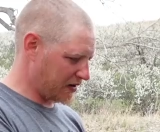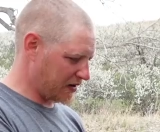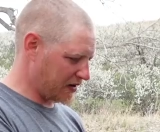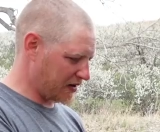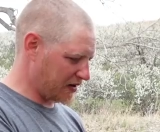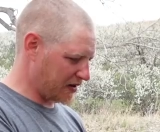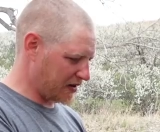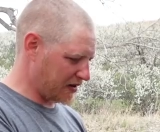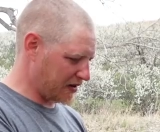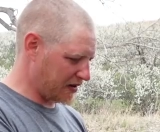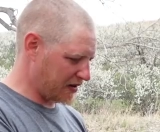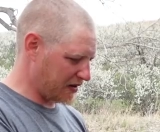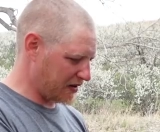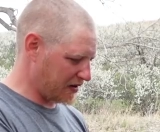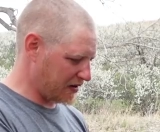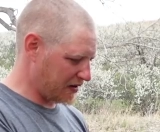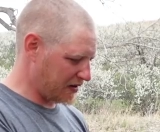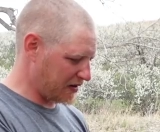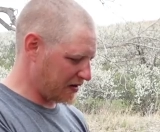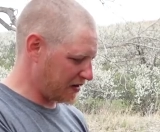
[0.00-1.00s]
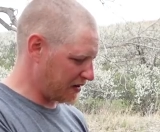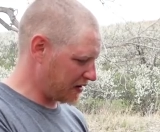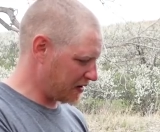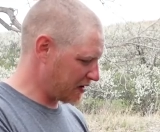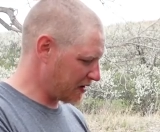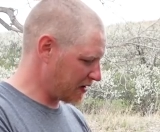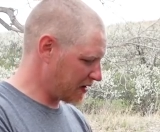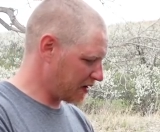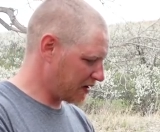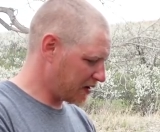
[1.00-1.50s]

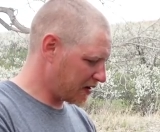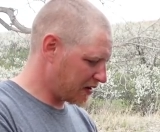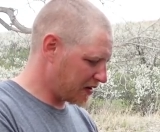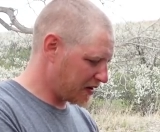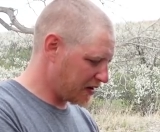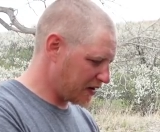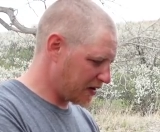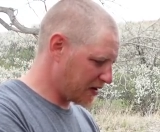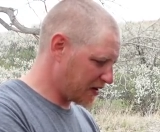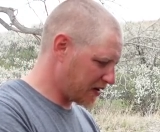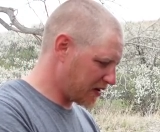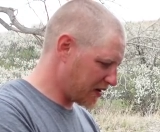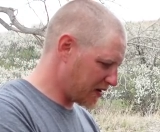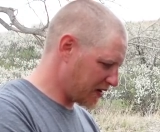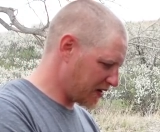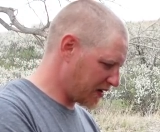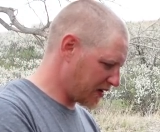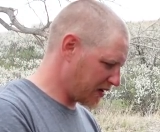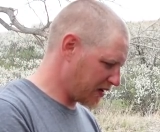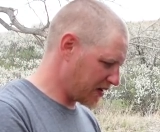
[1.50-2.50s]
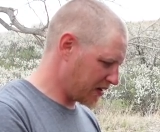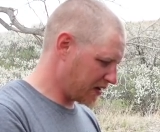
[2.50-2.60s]
[no speech]